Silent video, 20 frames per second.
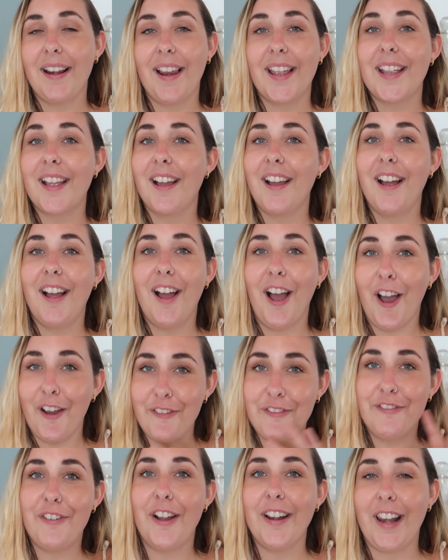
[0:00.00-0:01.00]
like
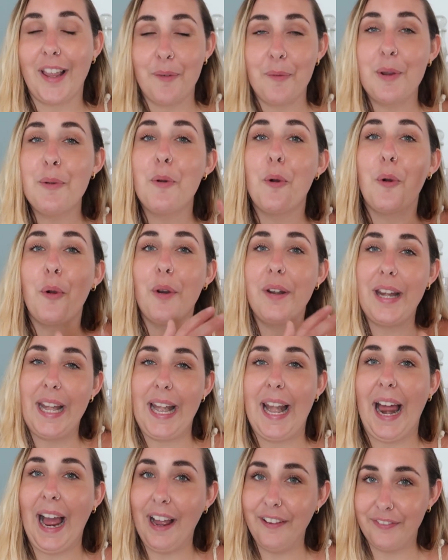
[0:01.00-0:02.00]
a fun, like we were already
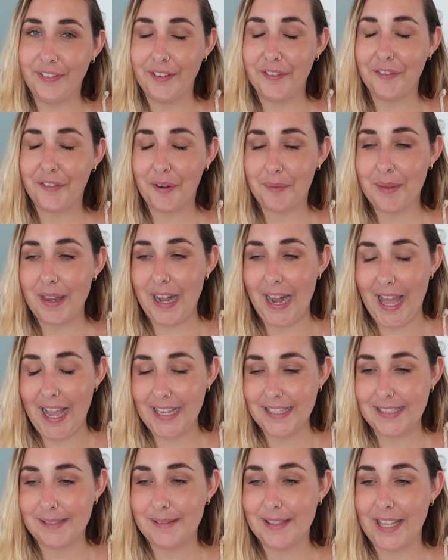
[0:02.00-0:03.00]
laughing from the
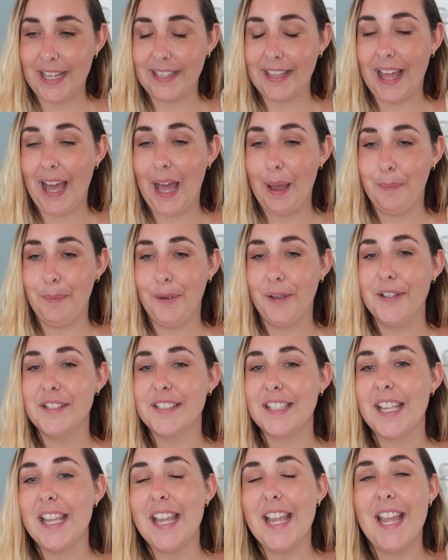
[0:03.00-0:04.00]
last thing that
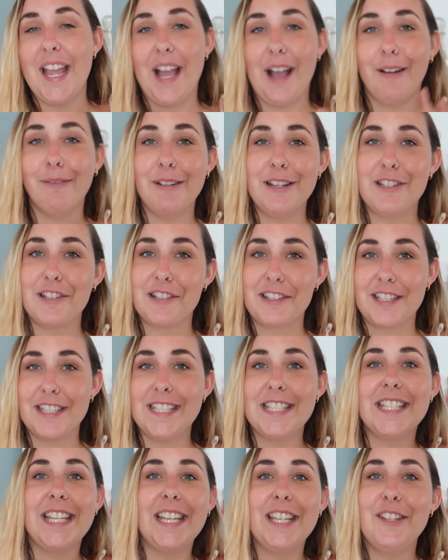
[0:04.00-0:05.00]
happened, and we just
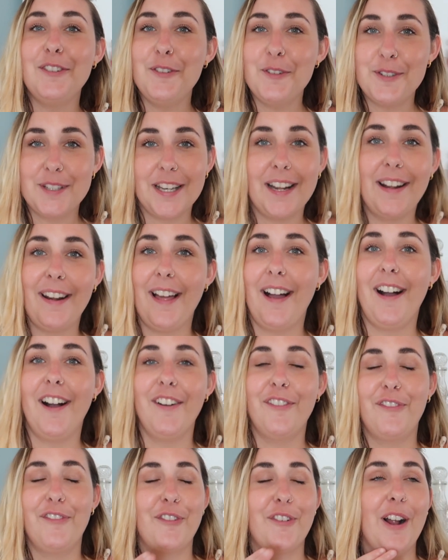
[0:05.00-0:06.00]
continued to
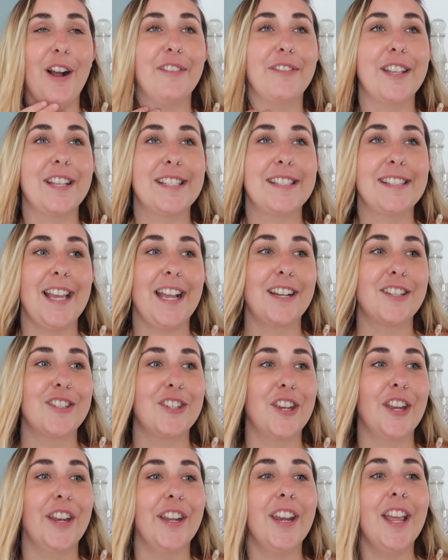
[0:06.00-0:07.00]
laugh throughout this
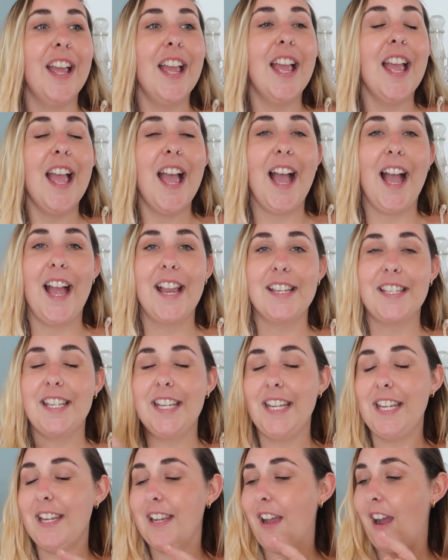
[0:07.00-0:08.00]
section. And
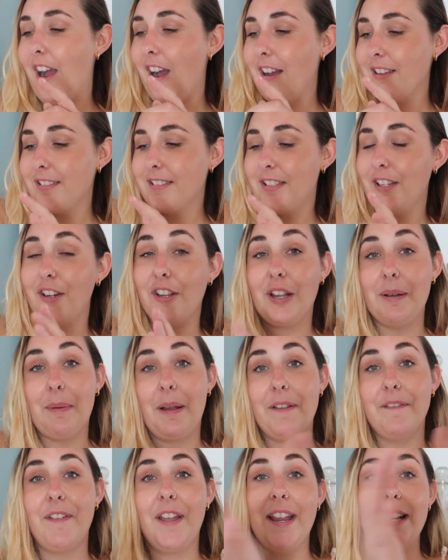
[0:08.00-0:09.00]
he asked to look at
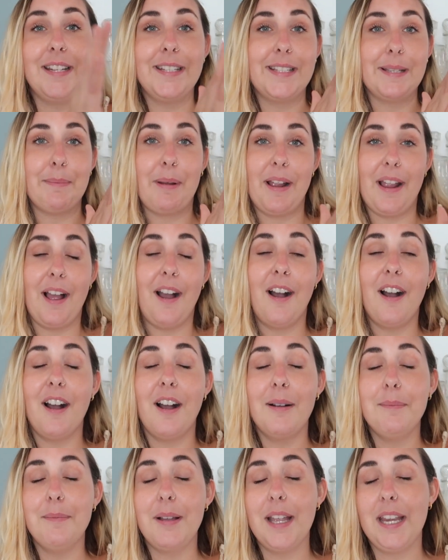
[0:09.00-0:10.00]
my veins in my
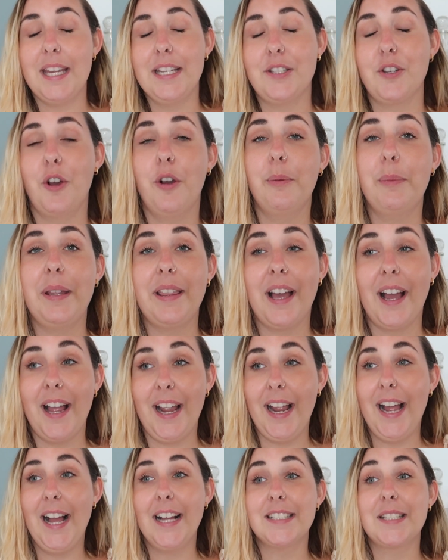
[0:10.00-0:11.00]
arm. He told me that I
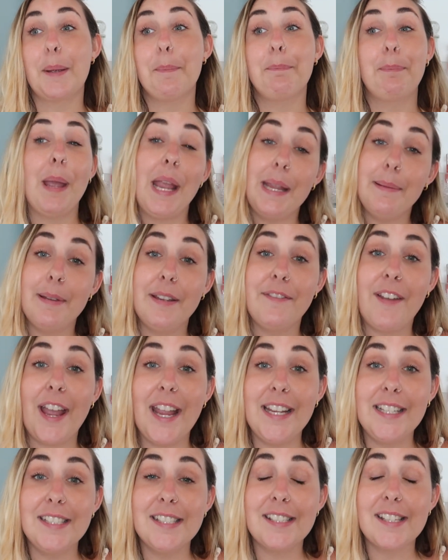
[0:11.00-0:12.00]
had baby
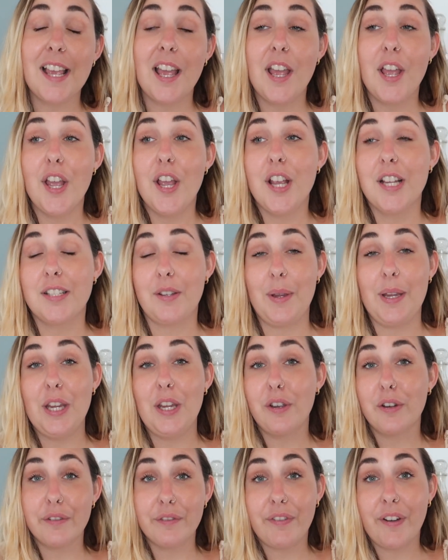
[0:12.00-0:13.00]
veins, so
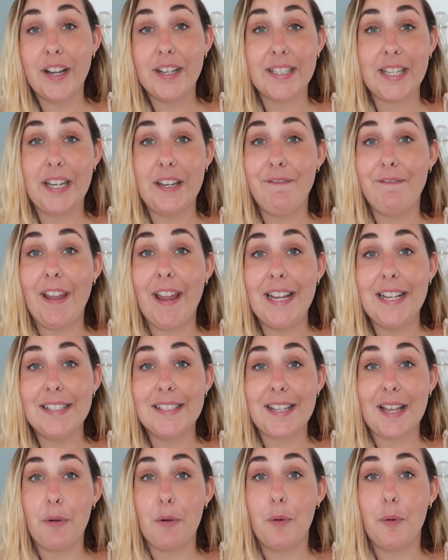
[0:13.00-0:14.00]
he couldn't find any
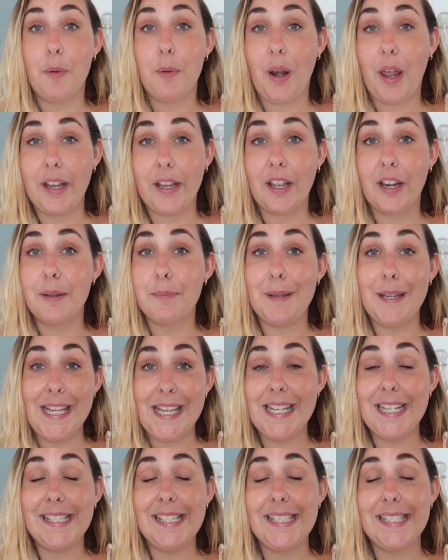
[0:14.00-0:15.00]
veins that were like going to
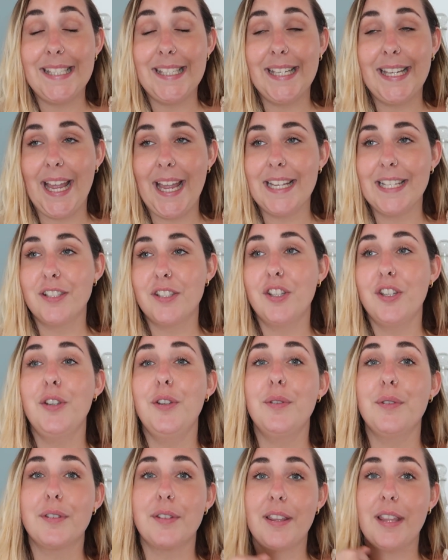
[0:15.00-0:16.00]
be easy to get
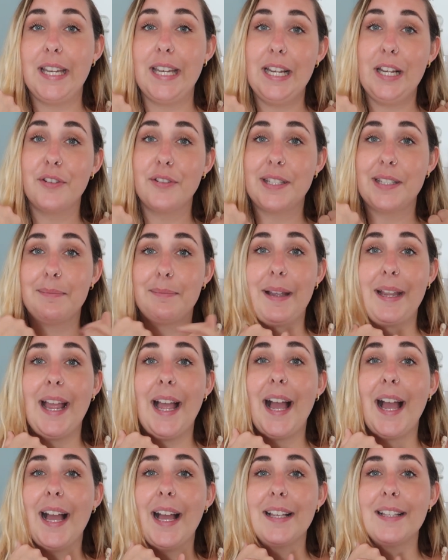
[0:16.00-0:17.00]
into. So then he looked in my
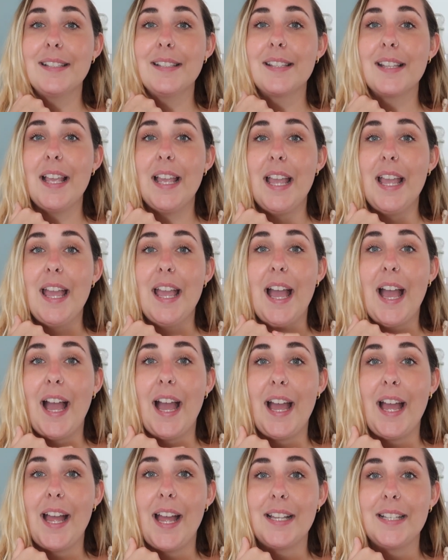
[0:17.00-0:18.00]
hands,
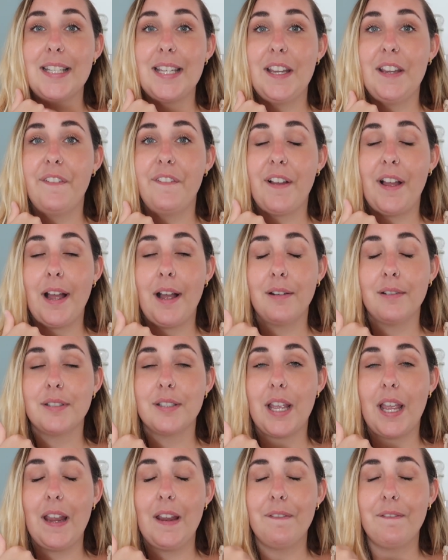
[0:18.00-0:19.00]
and he
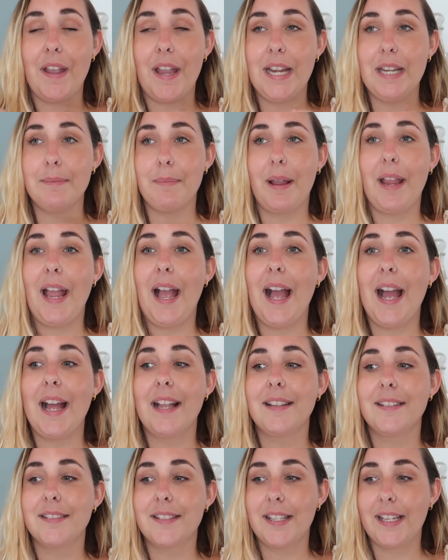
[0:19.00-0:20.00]
found a vein in my
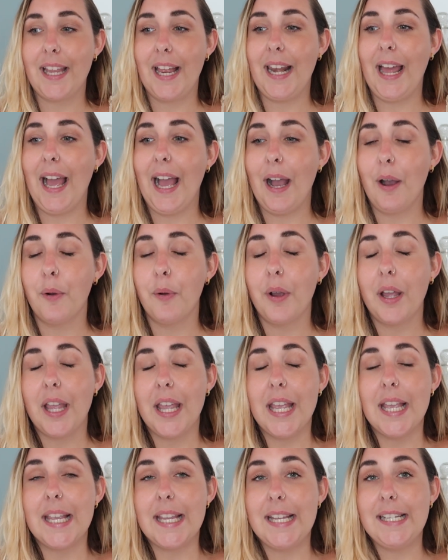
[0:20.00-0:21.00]
hand to get it out.
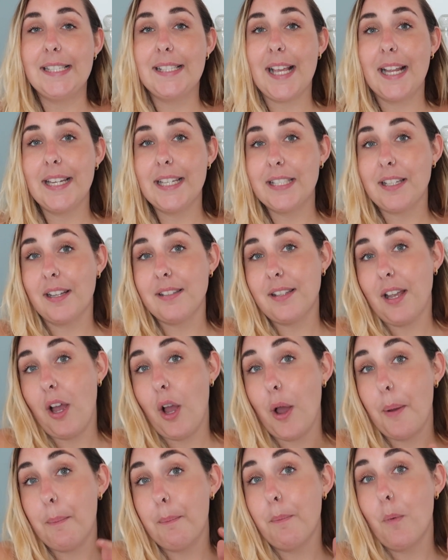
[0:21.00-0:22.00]
He said it does
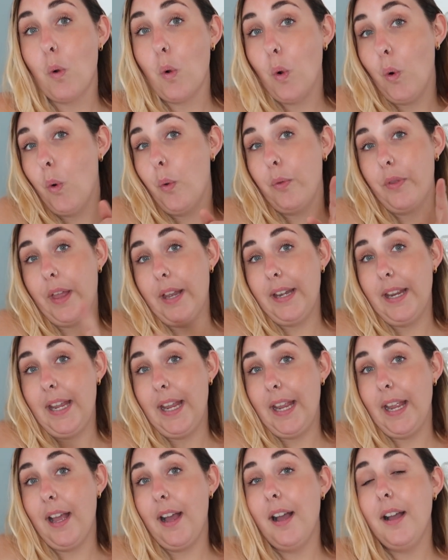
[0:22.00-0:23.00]
hurt more than
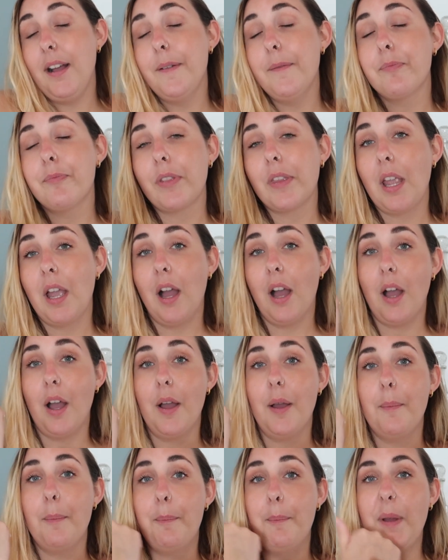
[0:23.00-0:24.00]
here,
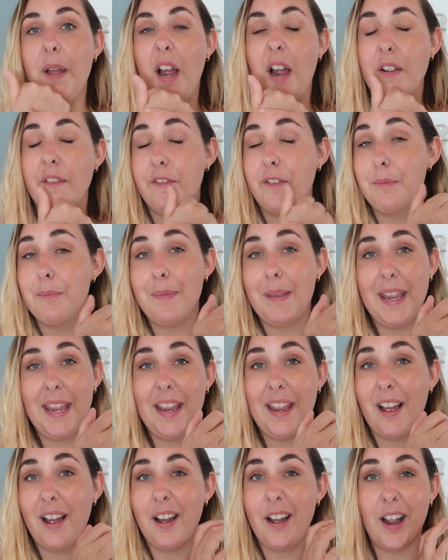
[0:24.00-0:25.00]
but for
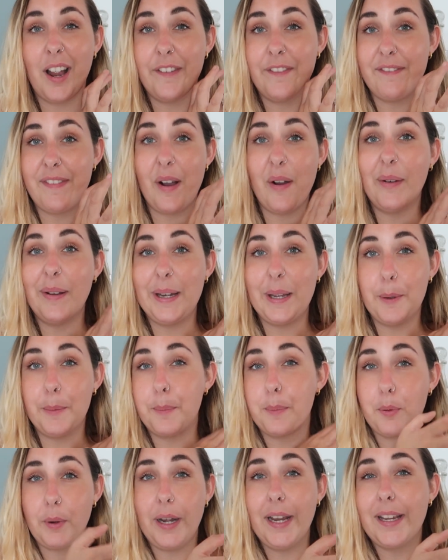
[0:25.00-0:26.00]
me, I felt a little
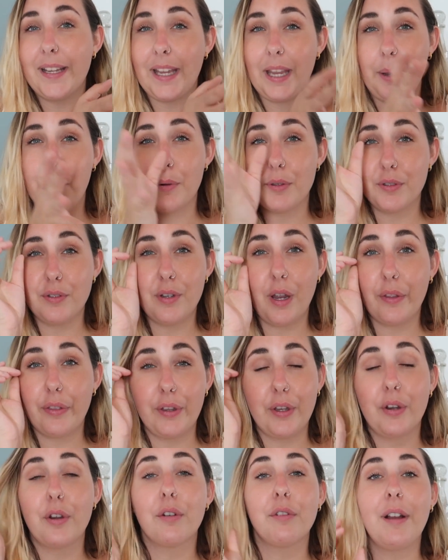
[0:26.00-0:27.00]
prick. It was
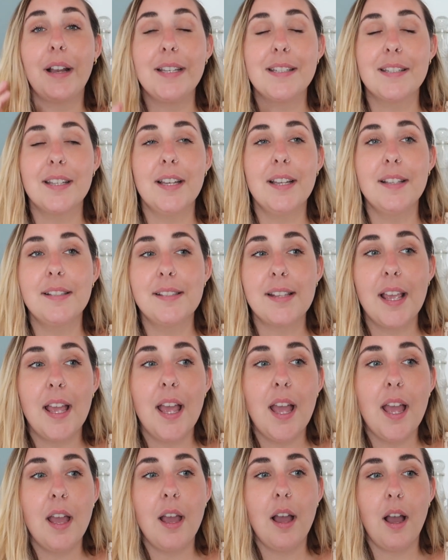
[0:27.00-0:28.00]
nothing horrendous.
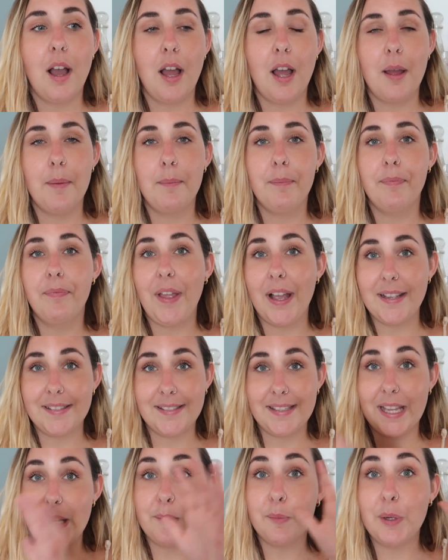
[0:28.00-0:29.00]
That
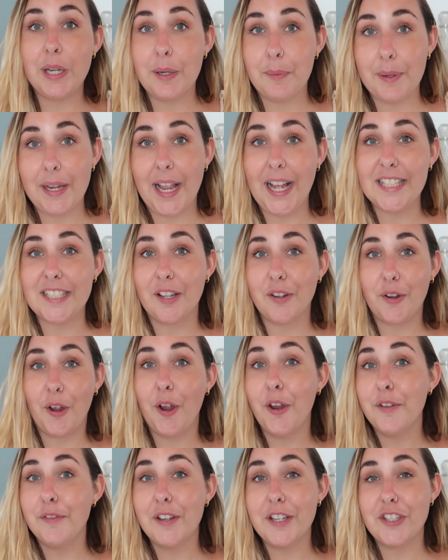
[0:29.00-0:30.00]
same week we had our
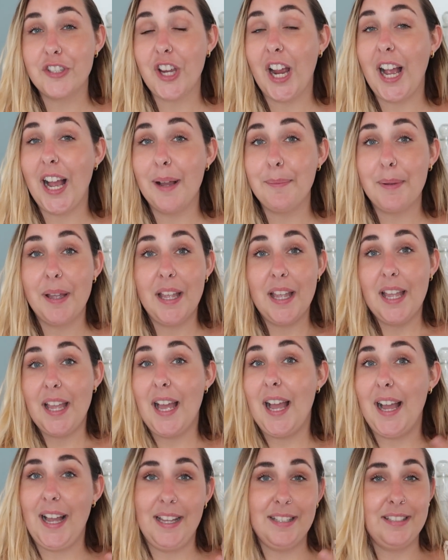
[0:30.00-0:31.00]
COVID jab,
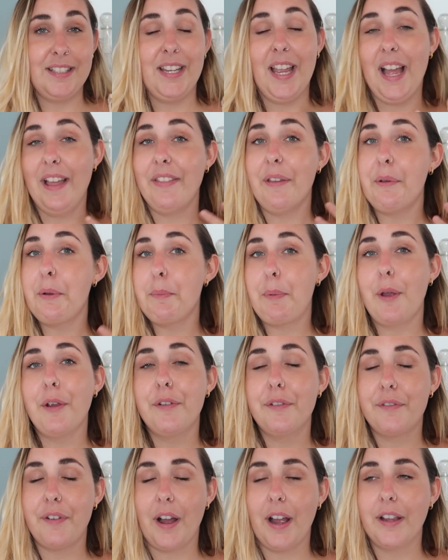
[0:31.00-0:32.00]
and yeah, they were
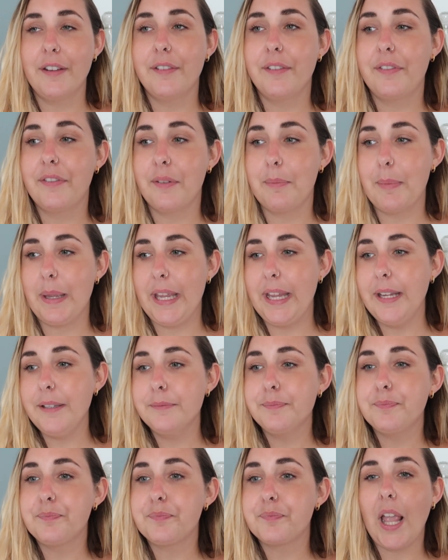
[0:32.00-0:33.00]
both fine for
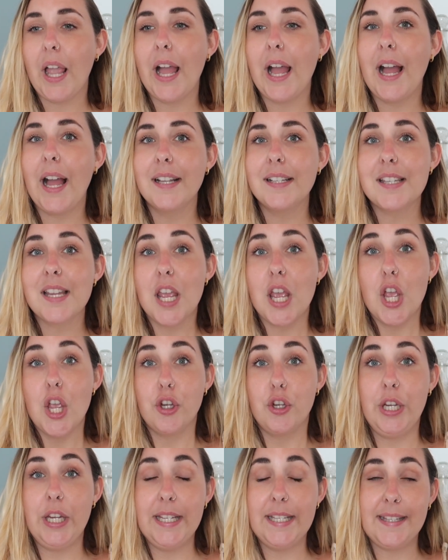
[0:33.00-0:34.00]
me. And
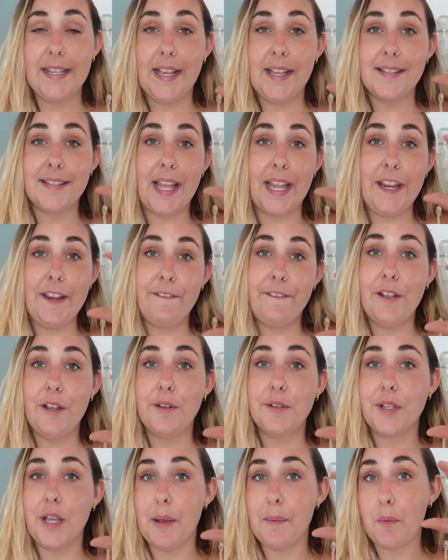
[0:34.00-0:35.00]
he says that he
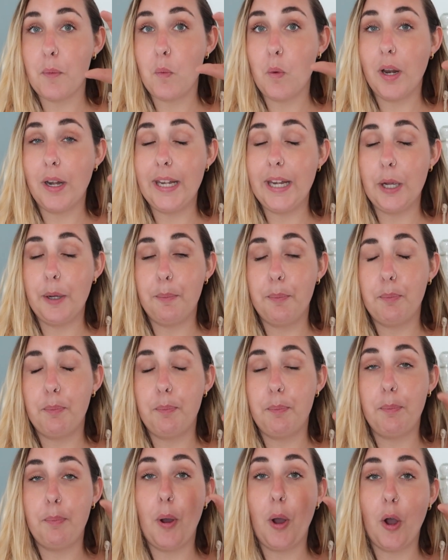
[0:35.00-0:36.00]
fills up one little
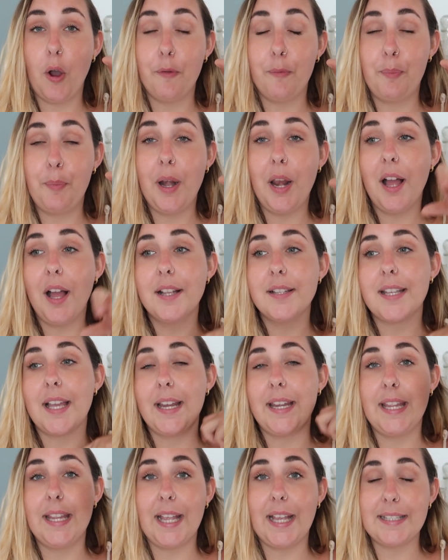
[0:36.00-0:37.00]
pot of blood
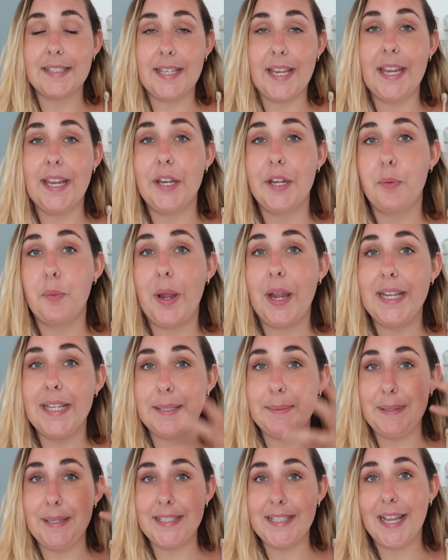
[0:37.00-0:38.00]
and it gets taken away
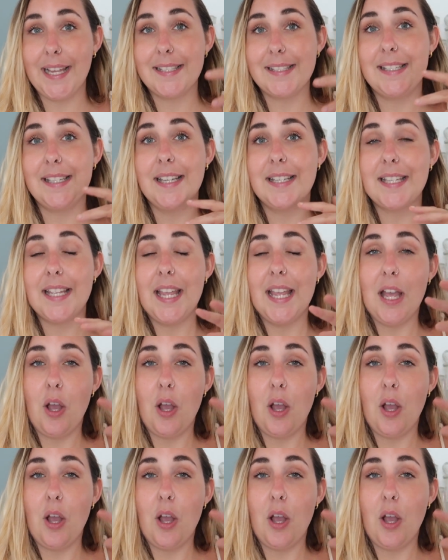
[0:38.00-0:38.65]
to be tested.